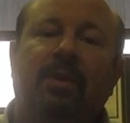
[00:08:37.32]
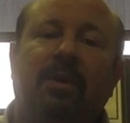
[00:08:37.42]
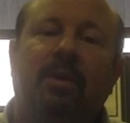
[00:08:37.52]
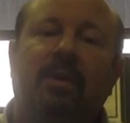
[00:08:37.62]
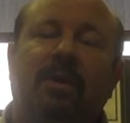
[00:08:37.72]

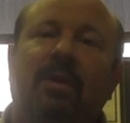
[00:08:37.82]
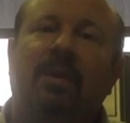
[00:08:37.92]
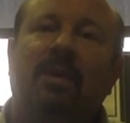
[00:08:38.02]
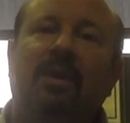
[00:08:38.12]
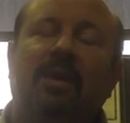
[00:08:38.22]
Excellent.
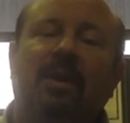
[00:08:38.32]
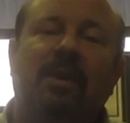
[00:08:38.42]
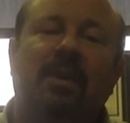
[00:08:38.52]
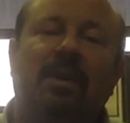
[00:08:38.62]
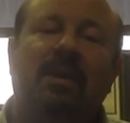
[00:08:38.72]
And for
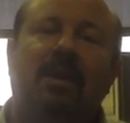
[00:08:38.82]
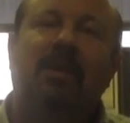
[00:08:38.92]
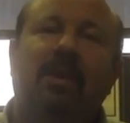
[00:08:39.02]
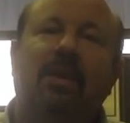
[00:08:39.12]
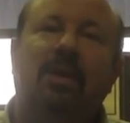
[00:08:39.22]

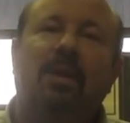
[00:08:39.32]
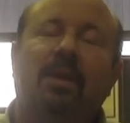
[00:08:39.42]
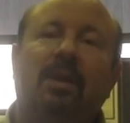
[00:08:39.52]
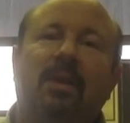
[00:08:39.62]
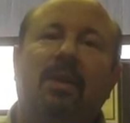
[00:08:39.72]
statecollege.com,
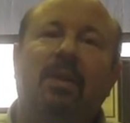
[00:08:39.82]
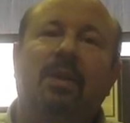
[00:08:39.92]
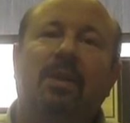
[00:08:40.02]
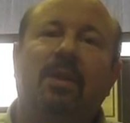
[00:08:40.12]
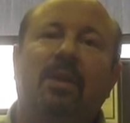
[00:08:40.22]

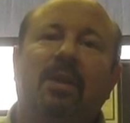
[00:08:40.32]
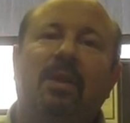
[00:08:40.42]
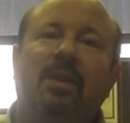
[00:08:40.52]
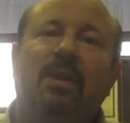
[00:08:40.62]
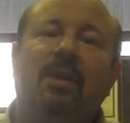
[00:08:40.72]
I'm Laura
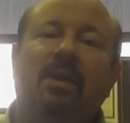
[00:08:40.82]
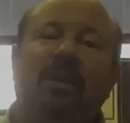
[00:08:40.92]
Nichols.